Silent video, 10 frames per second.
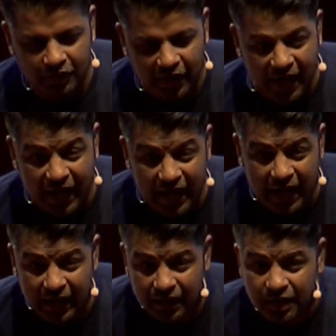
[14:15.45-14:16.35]
Aha,
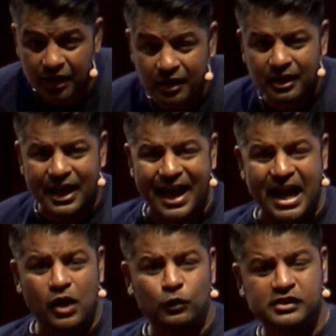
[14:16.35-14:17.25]

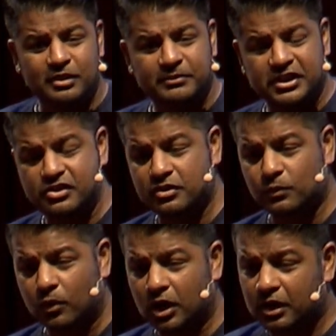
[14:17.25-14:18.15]
how something should
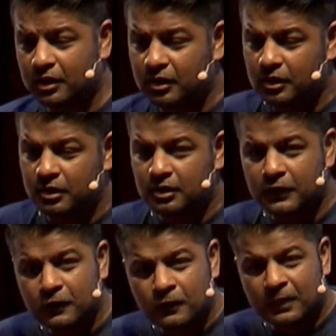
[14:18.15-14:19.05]
work.
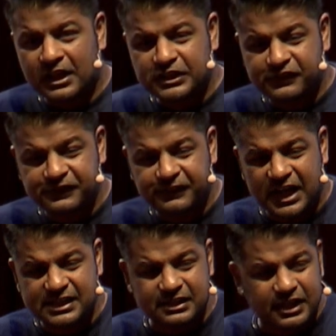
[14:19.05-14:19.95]
That's
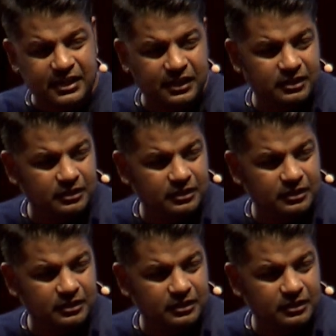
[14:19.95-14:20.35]
fascinating.